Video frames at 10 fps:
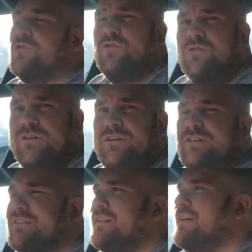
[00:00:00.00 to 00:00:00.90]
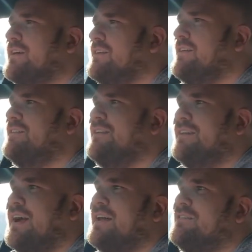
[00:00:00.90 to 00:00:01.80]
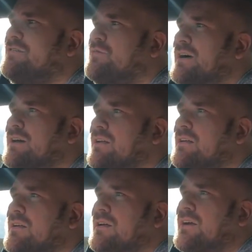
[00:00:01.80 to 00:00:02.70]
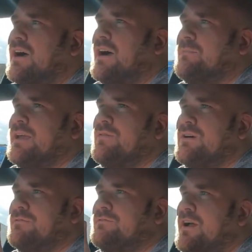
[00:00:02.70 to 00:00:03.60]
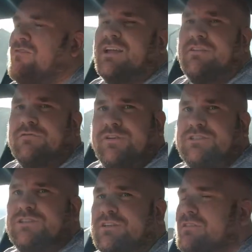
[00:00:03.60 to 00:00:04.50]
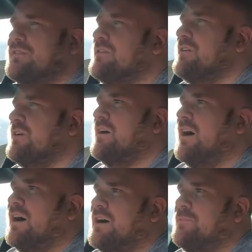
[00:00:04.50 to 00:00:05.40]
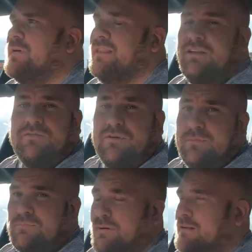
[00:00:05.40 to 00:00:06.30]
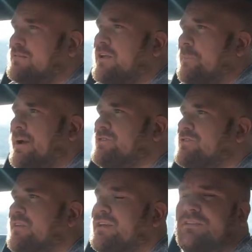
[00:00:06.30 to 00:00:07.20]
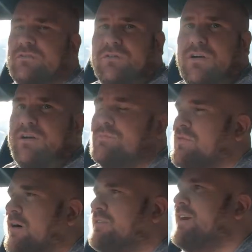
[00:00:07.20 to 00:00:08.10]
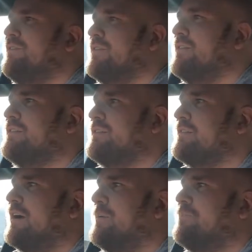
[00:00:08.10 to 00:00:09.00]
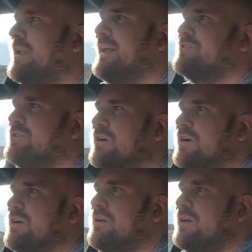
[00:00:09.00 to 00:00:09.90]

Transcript: corners, they didn't handle well, they were very inefficient. And these were petrol and diesel cars prior to having this electric car.